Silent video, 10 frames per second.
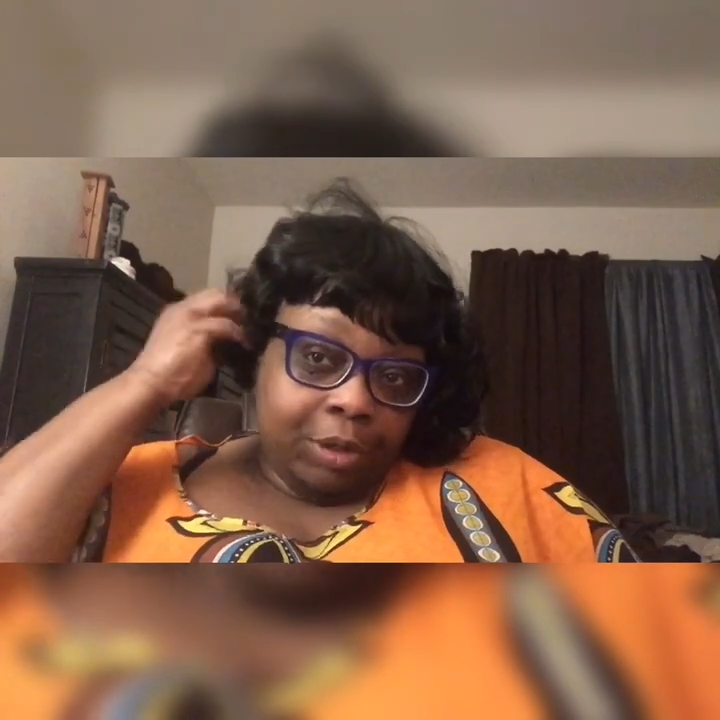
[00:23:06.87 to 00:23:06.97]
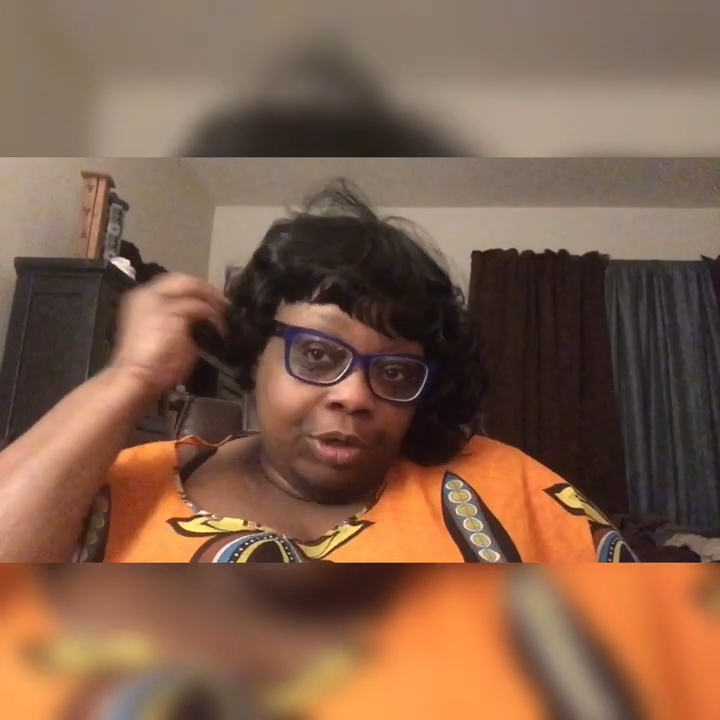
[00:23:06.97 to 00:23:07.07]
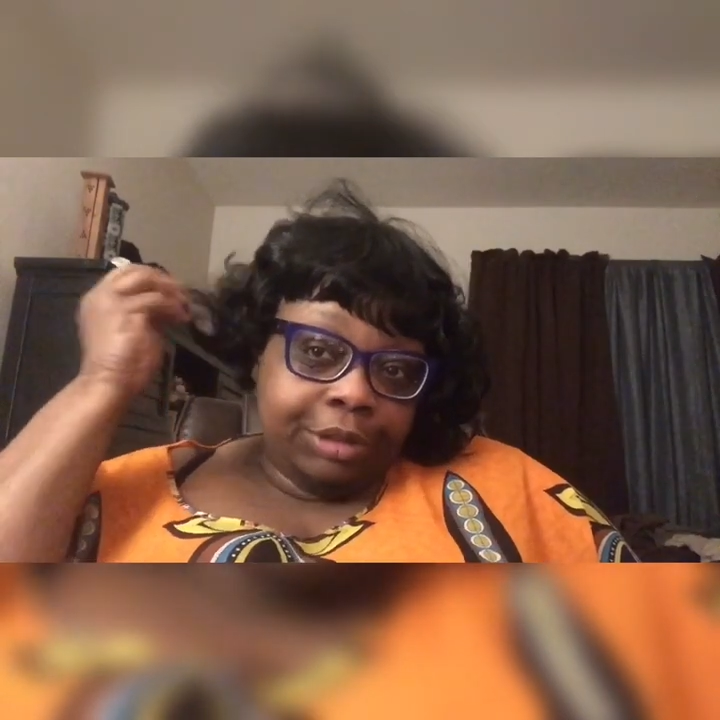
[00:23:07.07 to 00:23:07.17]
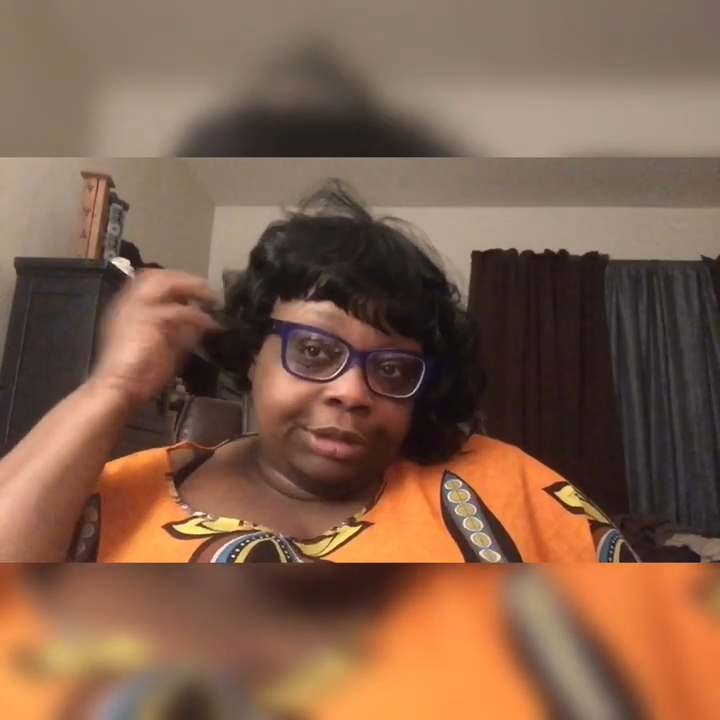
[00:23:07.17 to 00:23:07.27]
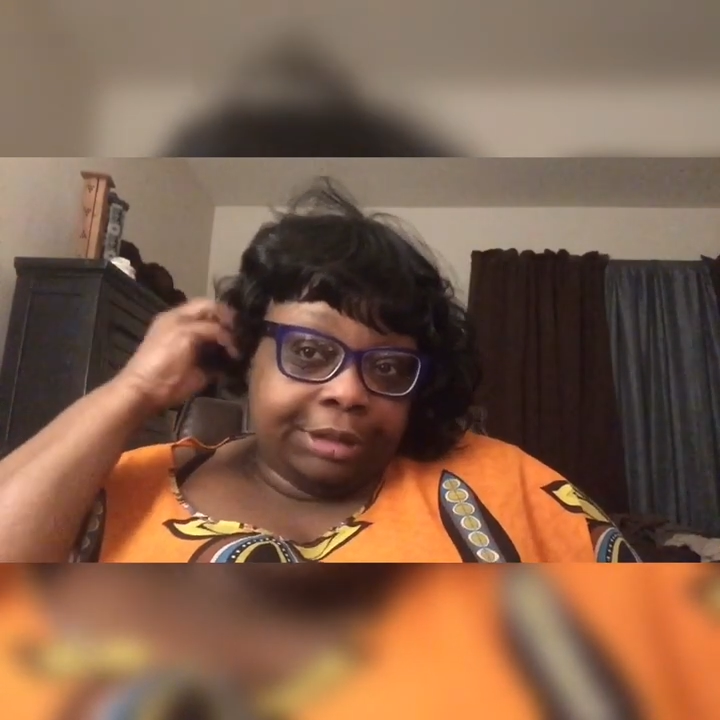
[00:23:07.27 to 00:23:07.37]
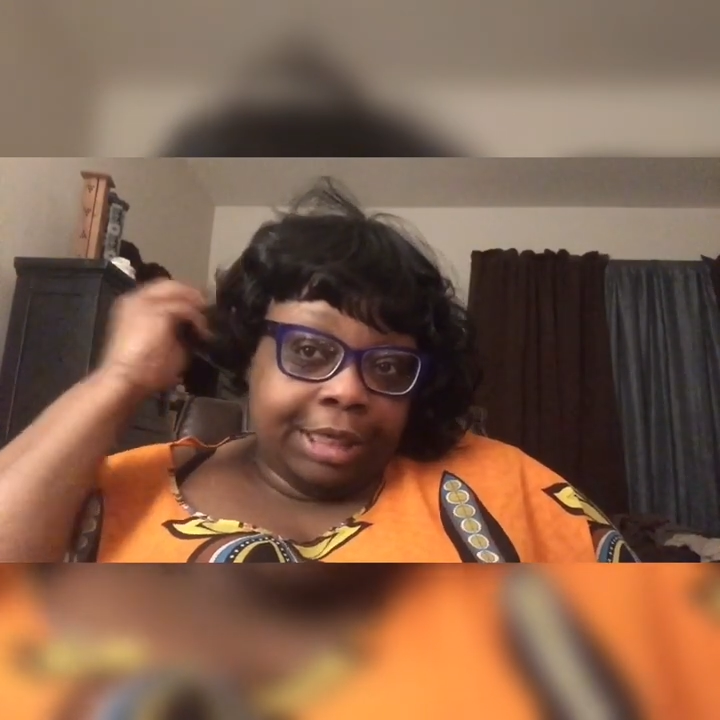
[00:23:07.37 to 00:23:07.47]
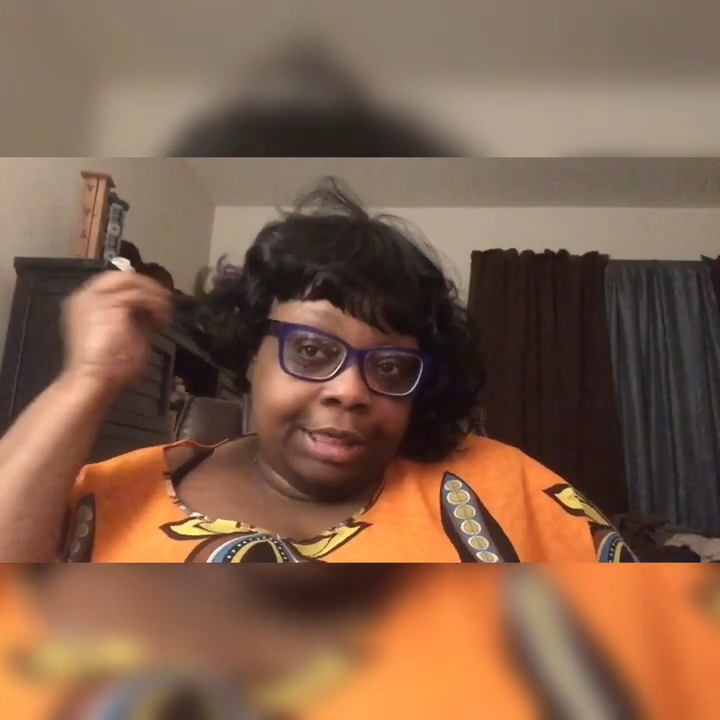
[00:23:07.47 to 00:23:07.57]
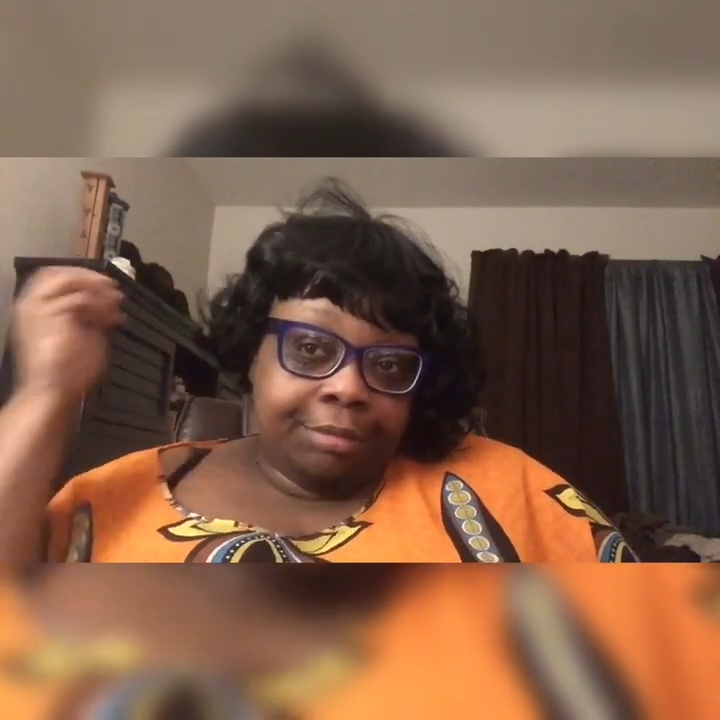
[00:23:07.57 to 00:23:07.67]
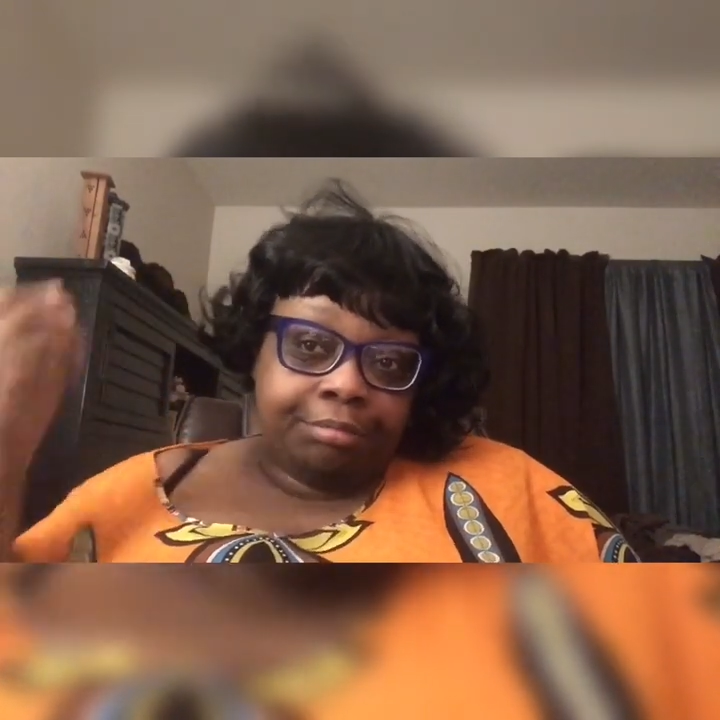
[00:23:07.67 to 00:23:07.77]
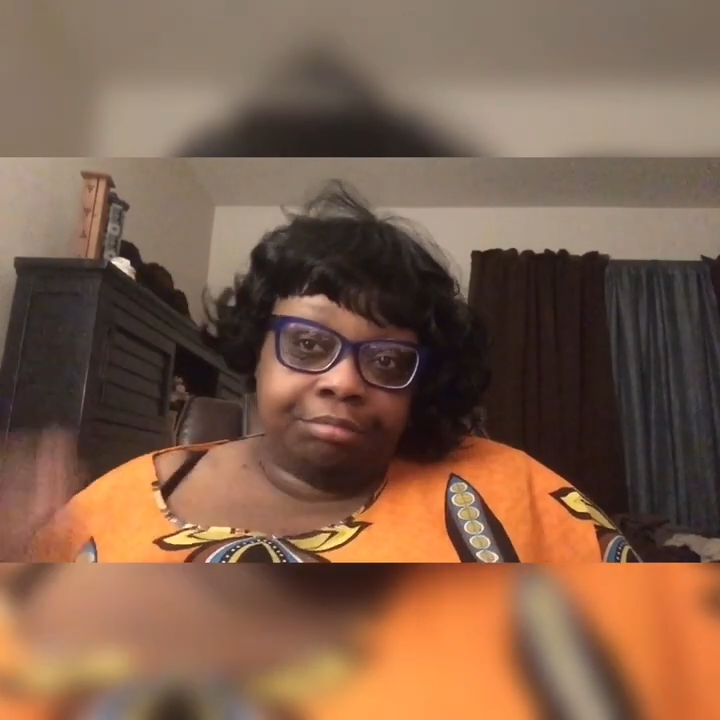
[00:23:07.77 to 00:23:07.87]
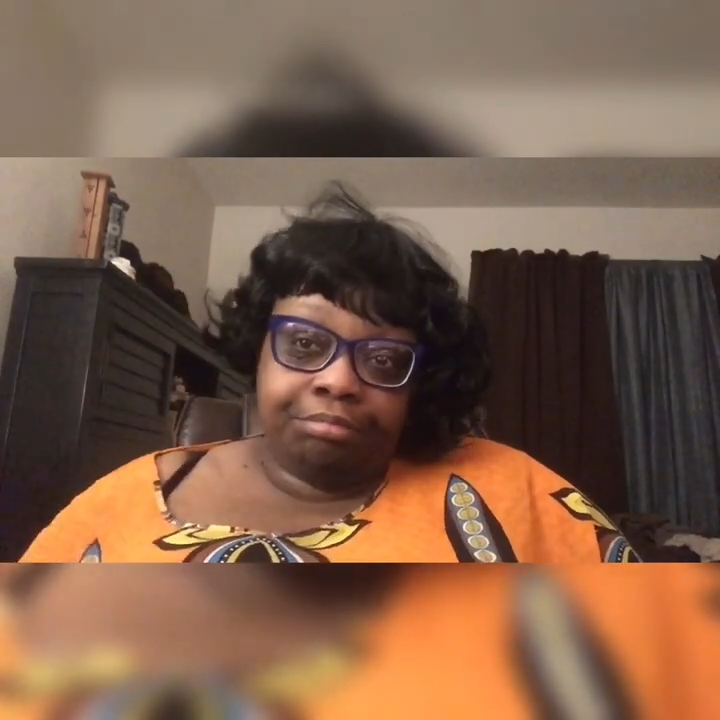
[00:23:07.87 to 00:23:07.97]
Ernestine.